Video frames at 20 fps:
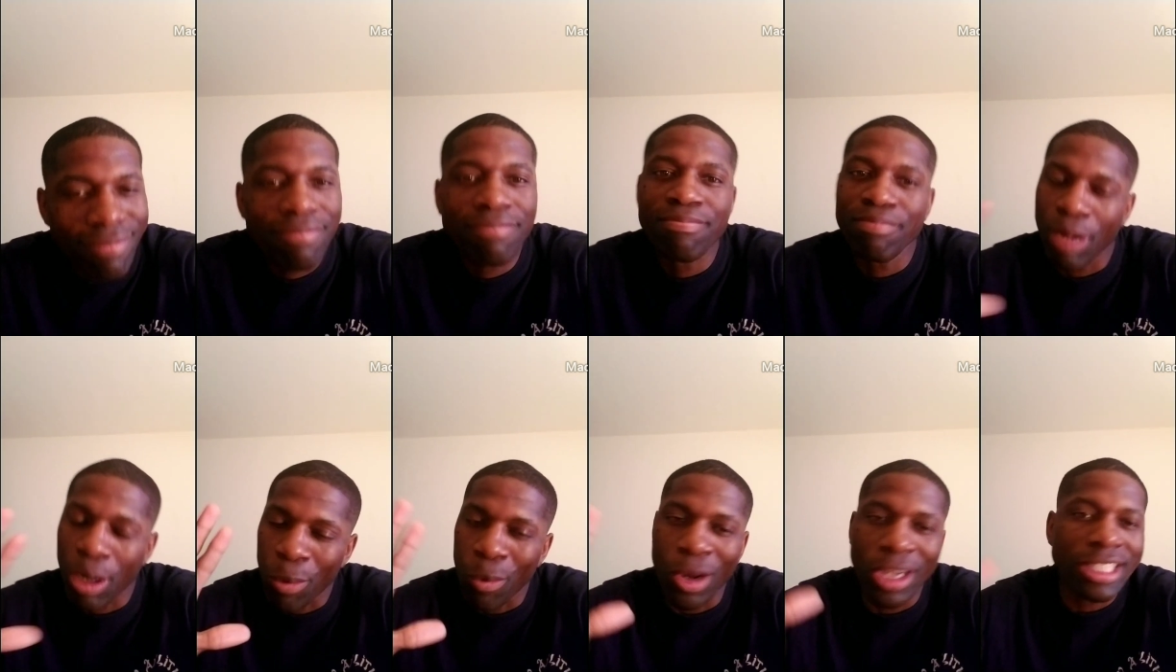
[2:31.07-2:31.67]

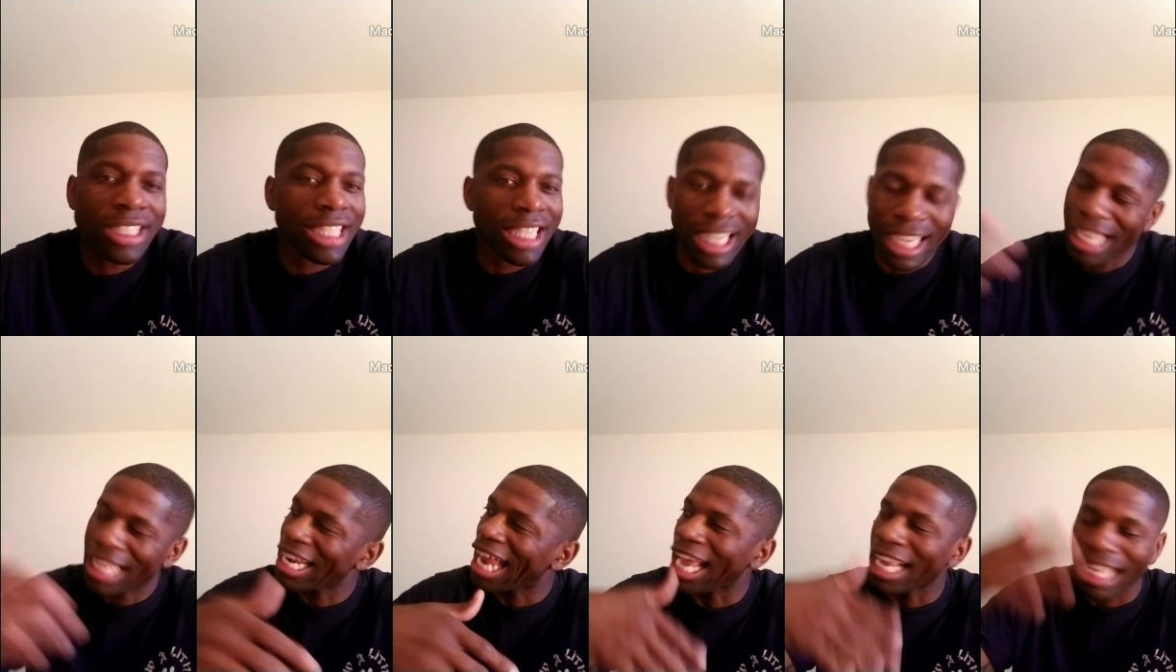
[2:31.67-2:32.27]
But once
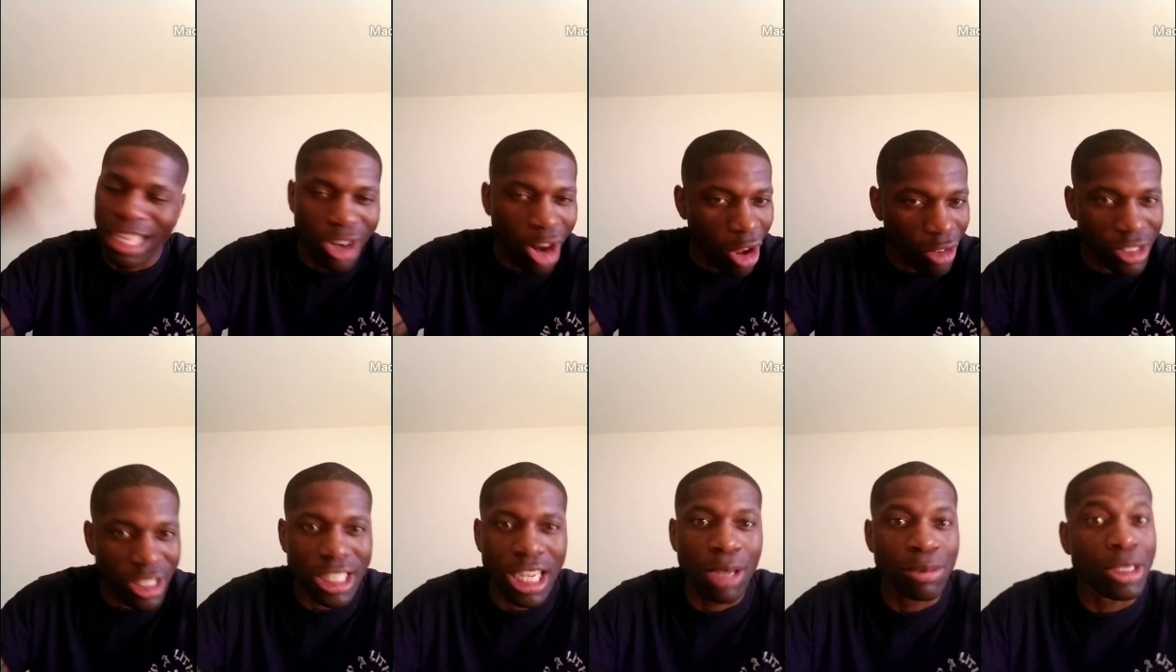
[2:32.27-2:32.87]
again, I get off
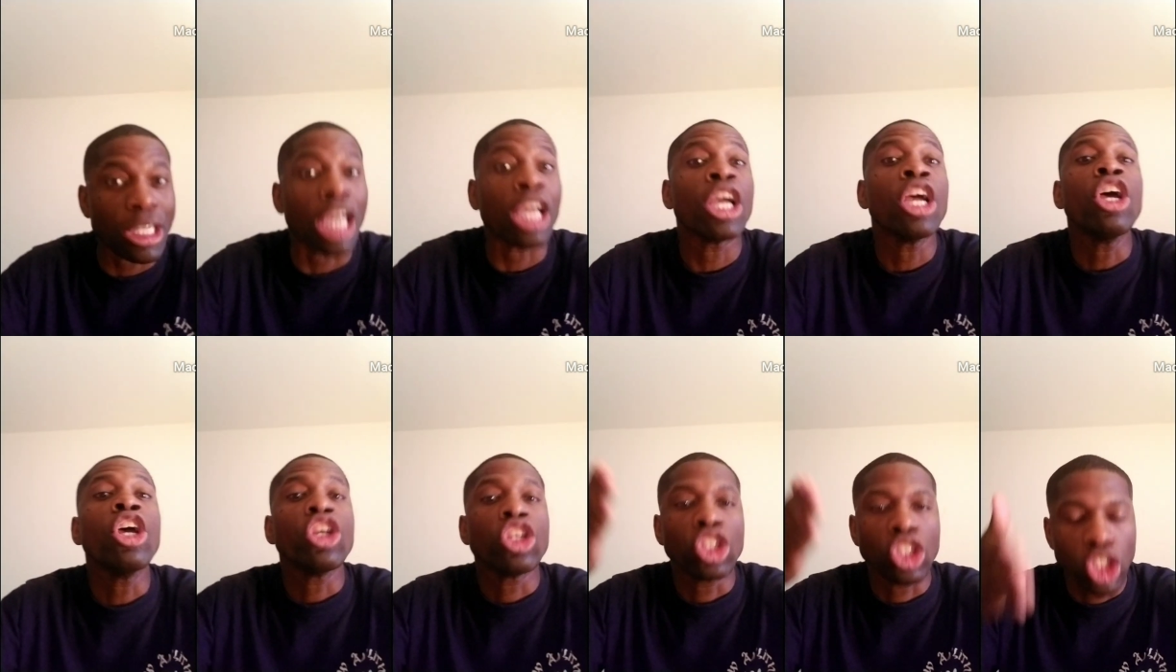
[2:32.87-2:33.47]
subject.
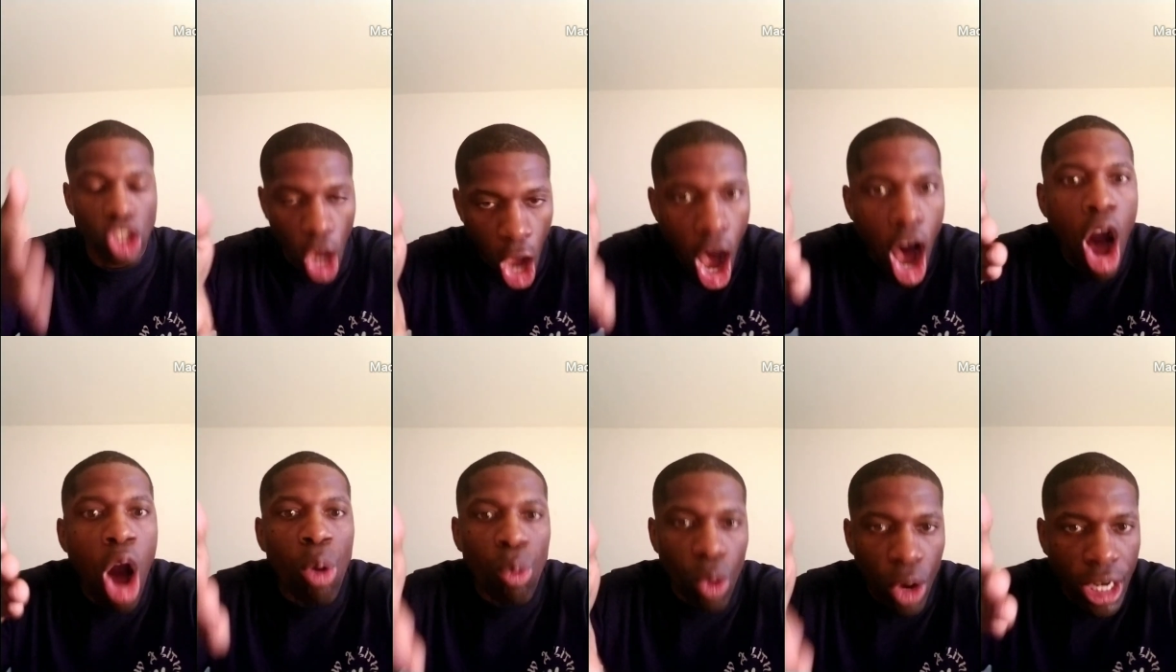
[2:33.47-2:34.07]

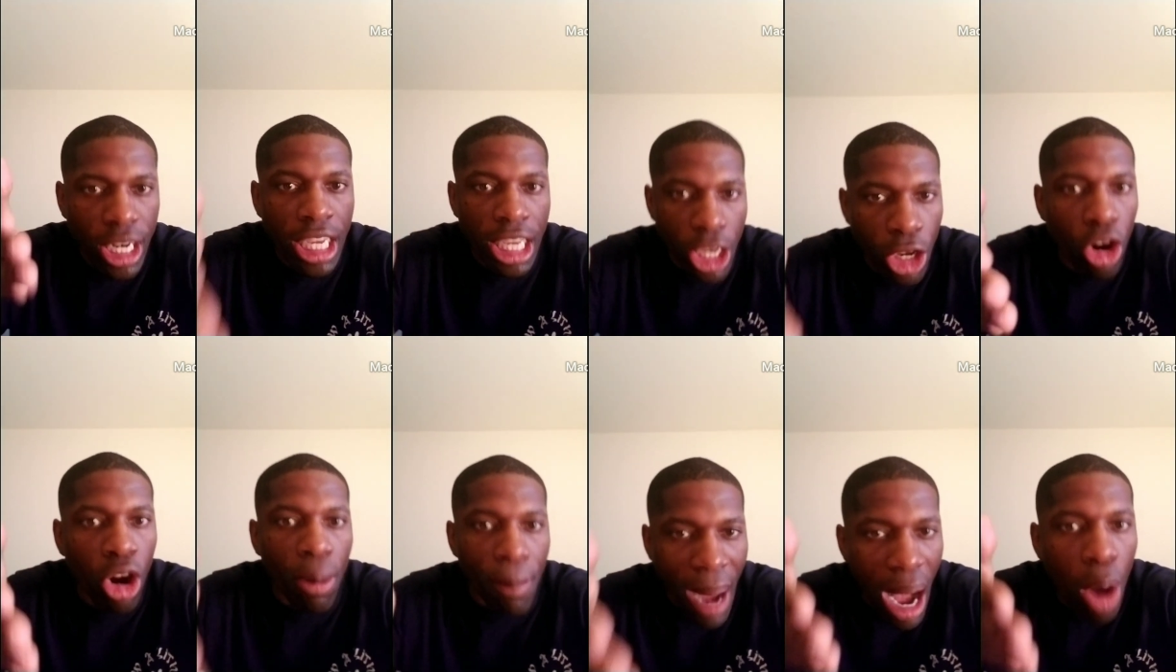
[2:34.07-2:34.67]
Y'all want to
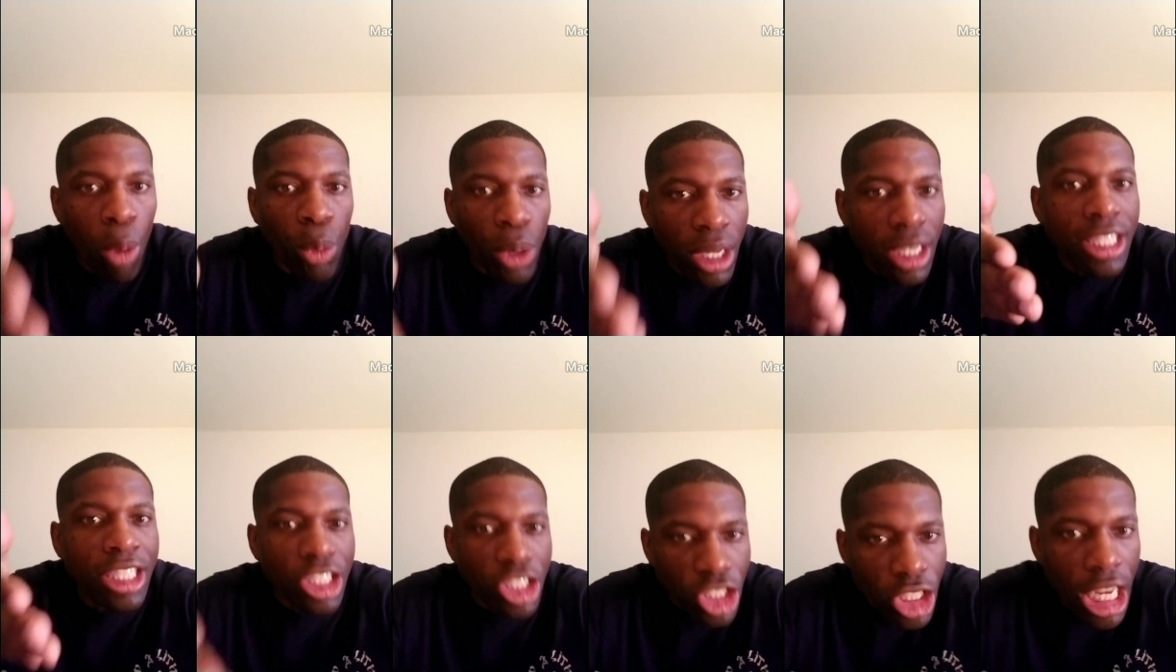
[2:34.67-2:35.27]
hear about
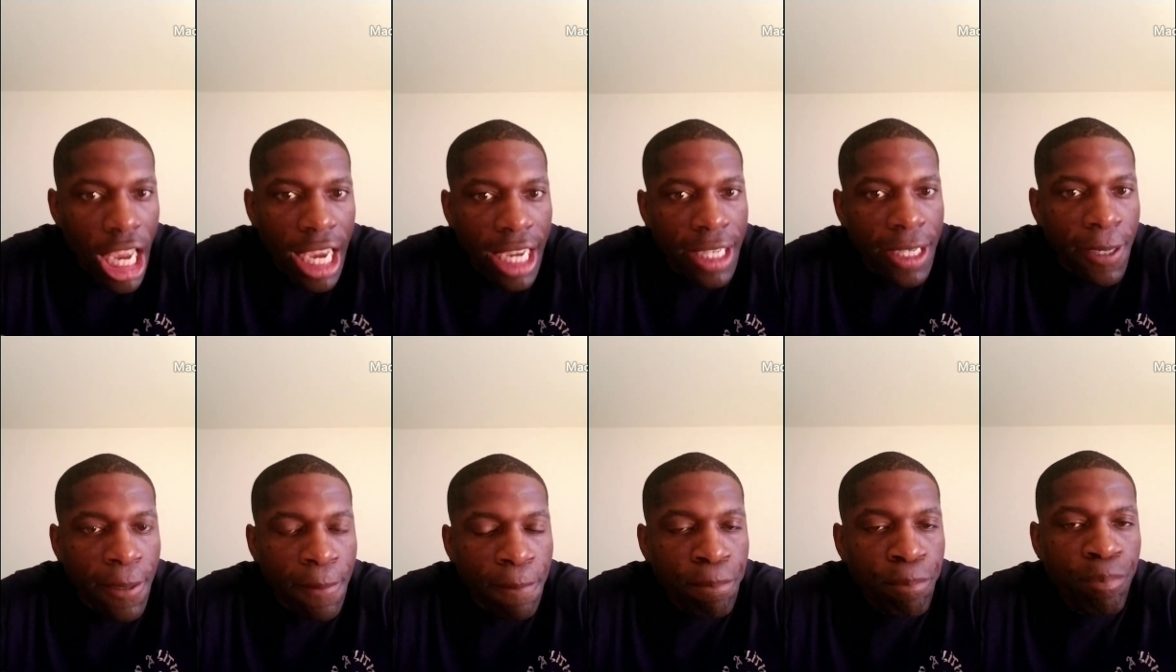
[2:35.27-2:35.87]
Will and Jada.